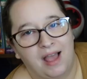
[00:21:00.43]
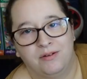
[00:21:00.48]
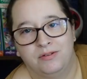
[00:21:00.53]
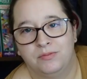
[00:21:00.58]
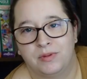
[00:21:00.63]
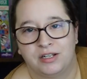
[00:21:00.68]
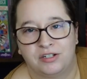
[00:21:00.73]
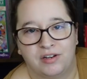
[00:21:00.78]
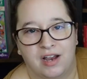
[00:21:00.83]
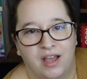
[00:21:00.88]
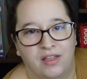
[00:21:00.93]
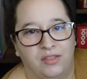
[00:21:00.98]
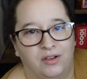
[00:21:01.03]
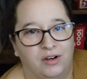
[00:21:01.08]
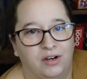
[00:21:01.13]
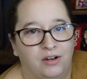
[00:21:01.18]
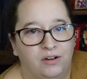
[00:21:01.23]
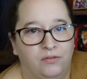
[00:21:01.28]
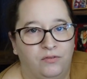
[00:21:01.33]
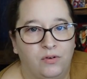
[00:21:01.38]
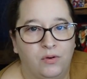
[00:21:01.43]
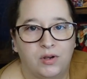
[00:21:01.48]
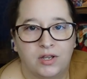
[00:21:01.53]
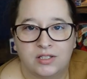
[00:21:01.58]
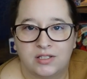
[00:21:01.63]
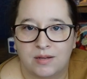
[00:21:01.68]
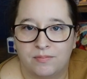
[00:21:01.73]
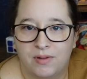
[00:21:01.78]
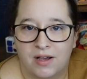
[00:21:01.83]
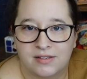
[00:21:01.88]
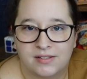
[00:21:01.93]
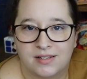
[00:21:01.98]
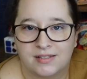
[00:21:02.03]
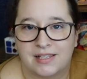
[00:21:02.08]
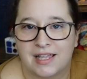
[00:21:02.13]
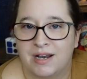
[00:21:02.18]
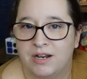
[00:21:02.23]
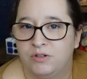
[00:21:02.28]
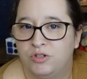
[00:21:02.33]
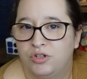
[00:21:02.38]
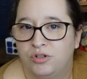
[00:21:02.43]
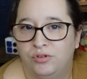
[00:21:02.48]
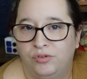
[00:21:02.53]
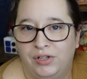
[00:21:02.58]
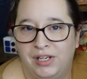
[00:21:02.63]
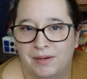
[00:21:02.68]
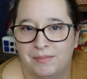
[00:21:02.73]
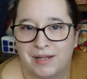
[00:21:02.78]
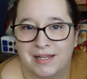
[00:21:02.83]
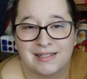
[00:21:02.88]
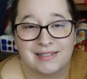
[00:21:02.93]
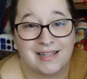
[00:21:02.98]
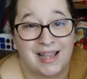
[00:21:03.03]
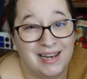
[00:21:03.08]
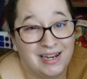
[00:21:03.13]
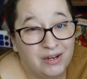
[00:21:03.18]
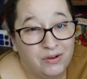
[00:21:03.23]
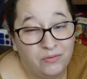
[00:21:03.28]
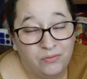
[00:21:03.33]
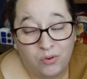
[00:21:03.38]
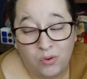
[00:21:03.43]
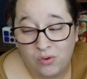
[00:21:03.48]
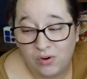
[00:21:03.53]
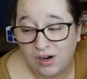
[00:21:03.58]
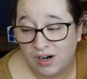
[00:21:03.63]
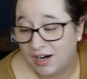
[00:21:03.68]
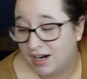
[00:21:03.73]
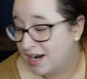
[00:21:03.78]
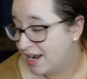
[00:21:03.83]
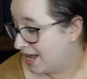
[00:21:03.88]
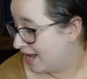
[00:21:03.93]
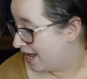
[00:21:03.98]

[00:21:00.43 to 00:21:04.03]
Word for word: I would much rather focus on puzzles that I truly am excited for.